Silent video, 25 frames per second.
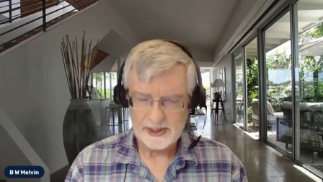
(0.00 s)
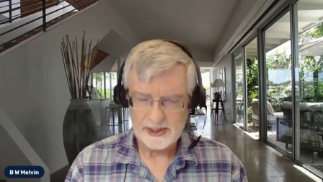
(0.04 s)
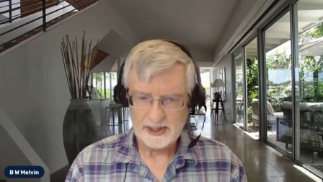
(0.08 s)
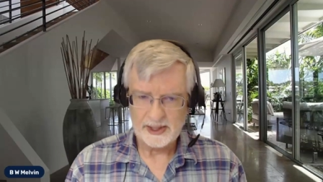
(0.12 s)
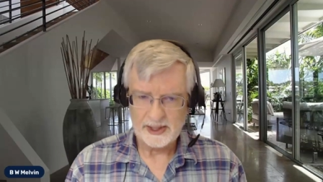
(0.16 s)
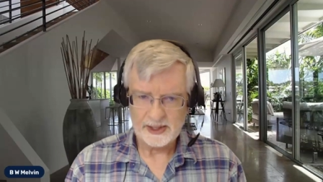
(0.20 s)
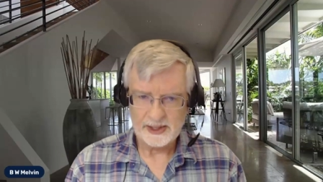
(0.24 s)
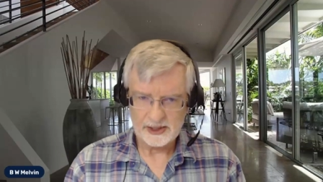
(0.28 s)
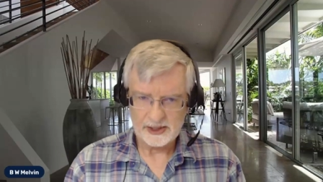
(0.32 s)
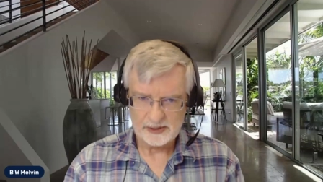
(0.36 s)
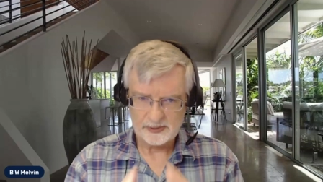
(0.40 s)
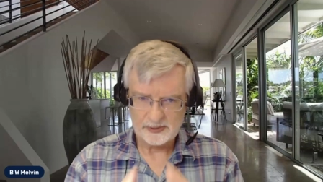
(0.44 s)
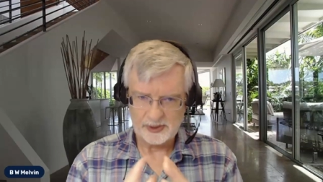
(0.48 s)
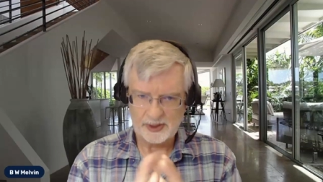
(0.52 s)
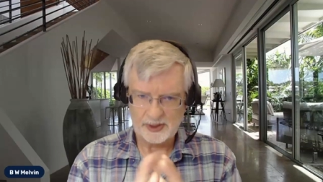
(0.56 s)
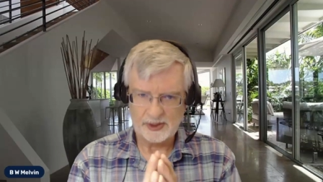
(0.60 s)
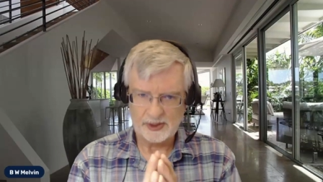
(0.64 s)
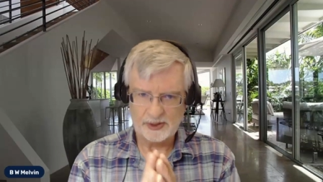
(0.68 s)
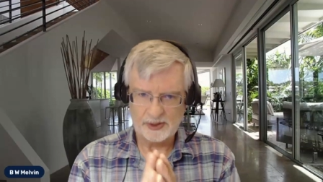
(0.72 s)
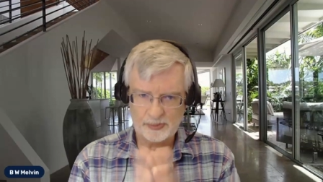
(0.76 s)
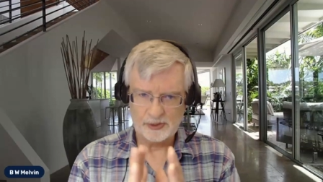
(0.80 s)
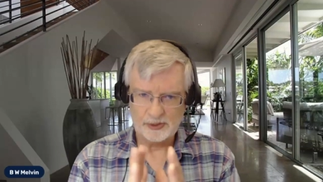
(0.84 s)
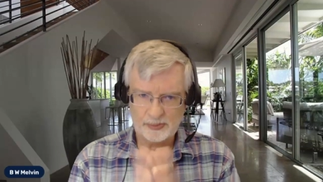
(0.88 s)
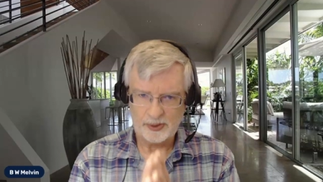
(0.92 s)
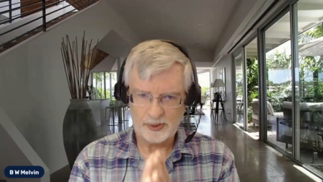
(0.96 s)
in, a,
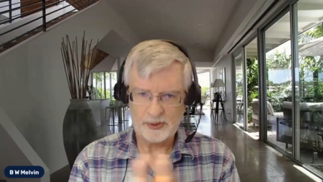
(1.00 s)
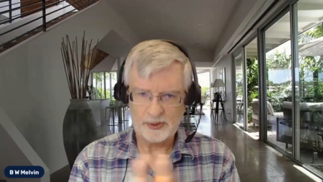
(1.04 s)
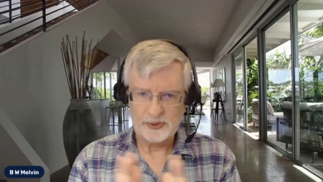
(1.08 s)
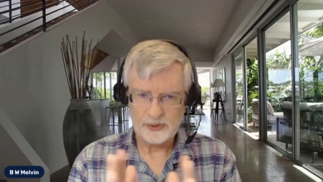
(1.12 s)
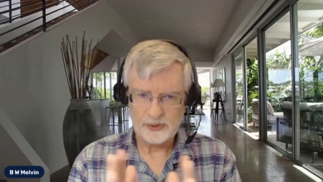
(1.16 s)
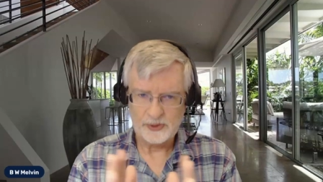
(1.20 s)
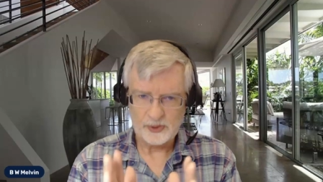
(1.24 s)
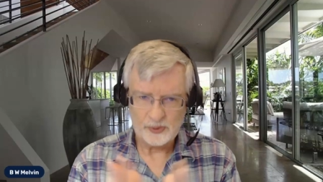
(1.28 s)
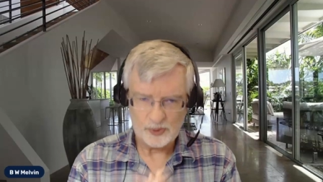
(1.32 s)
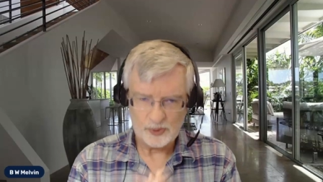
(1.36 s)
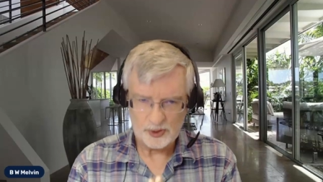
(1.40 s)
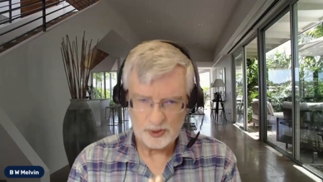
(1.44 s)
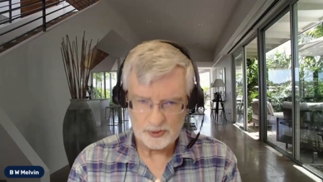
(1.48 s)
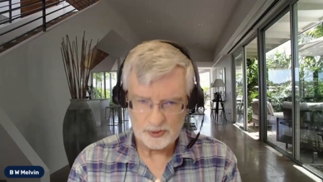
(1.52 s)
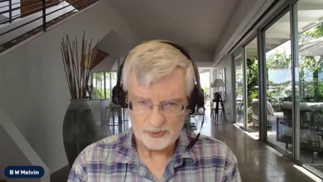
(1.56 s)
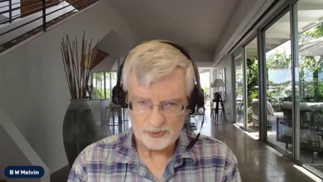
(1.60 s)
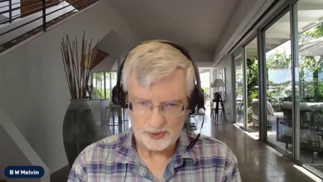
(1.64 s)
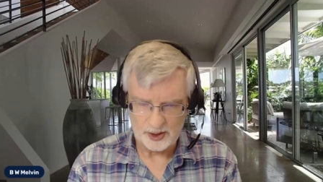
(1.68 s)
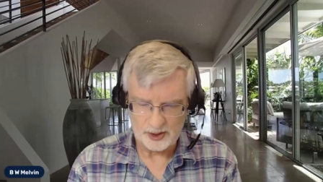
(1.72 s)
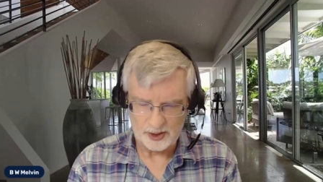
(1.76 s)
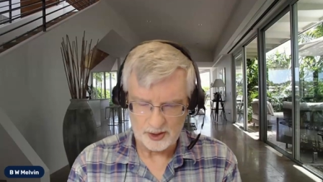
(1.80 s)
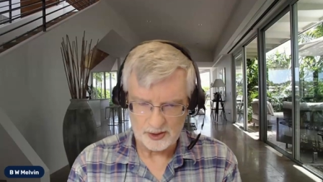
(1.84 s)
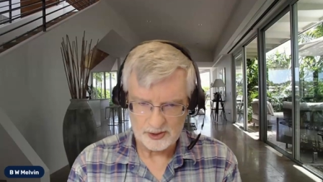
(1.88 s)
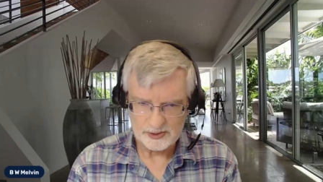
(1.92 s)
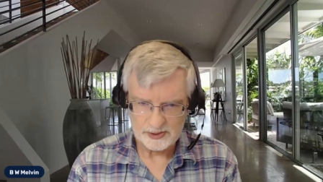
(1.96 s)
in spiritual
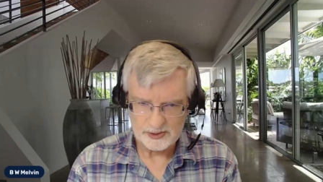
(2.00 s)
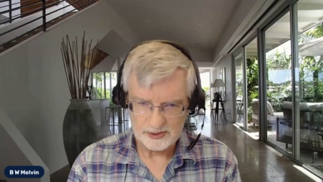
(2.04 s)
warfare.